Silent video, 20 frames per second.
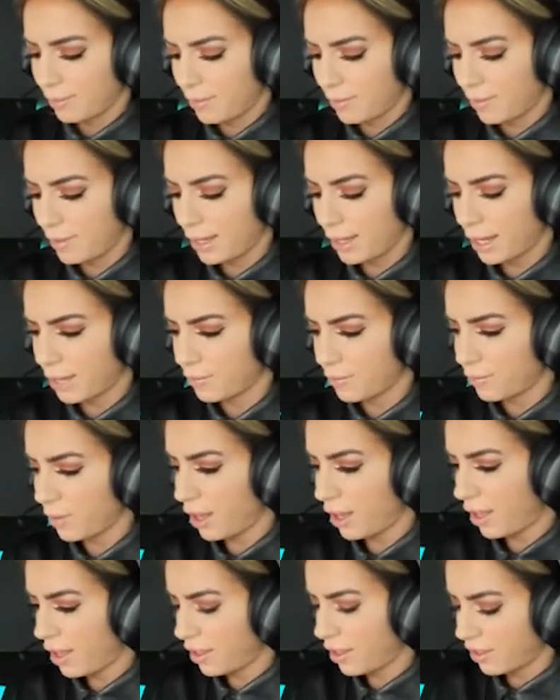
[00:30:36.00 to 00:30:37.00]
thing,
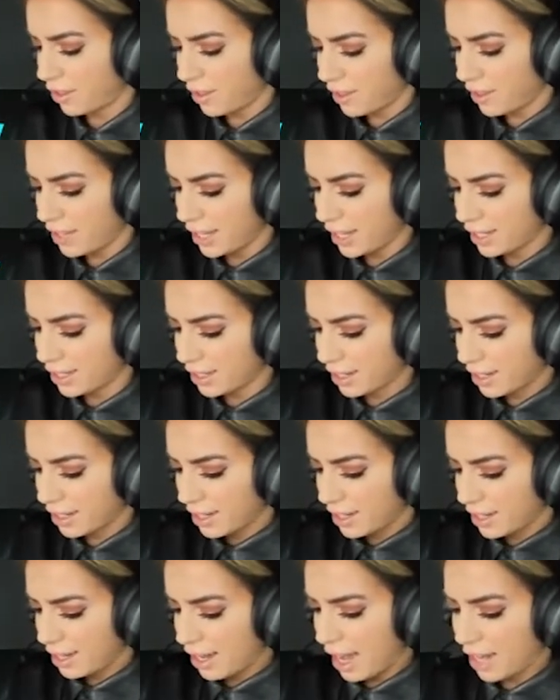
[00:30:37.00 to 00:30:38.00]
well, other than
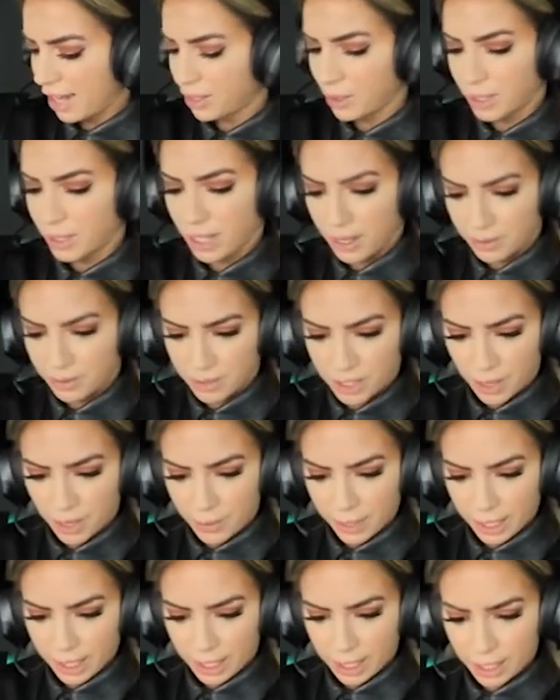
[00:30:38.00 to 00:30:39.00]
this? I do a lot of
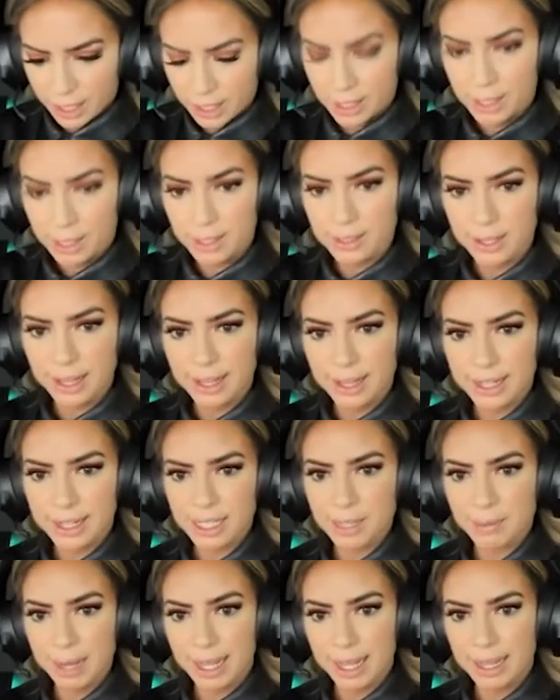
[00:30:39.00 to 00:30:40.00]
sewing, so I like
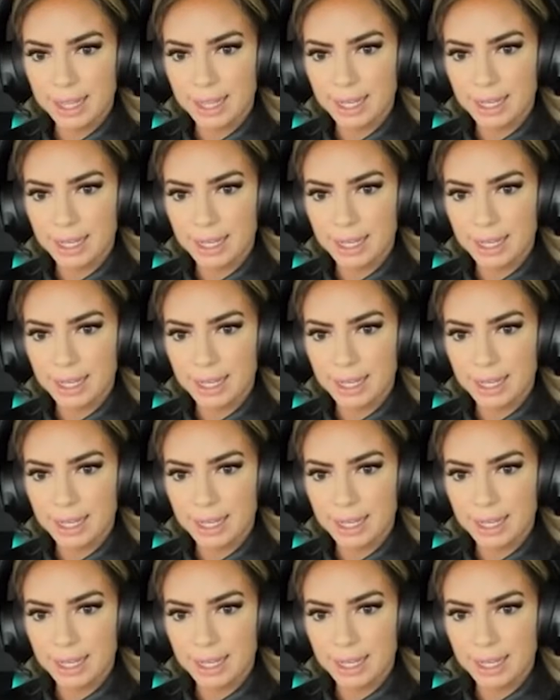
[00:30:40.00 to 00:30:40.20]
to make